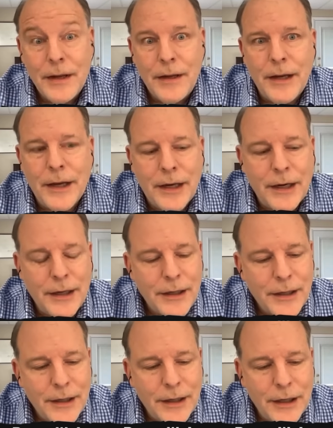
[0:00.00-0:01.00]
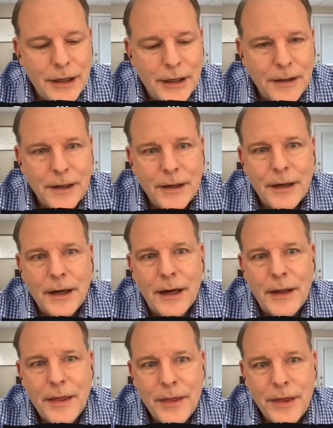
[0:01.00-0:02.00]
Yeah, uh,
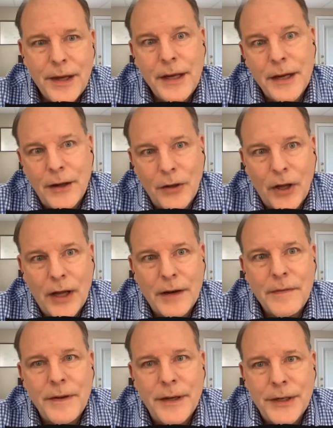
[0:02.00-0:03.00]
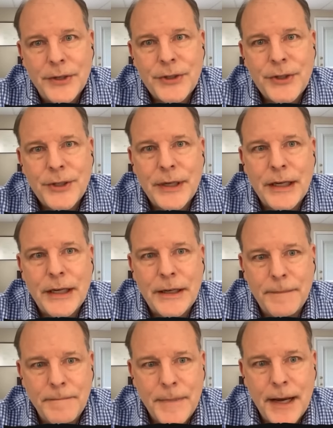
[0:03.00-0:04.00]
I think a lot of things
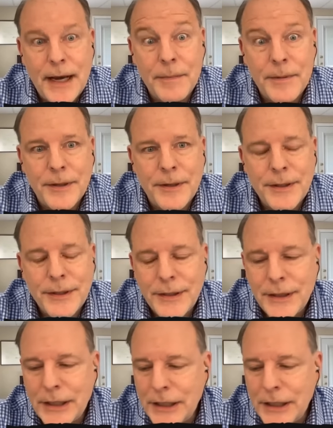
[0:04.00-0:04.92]
um, happened,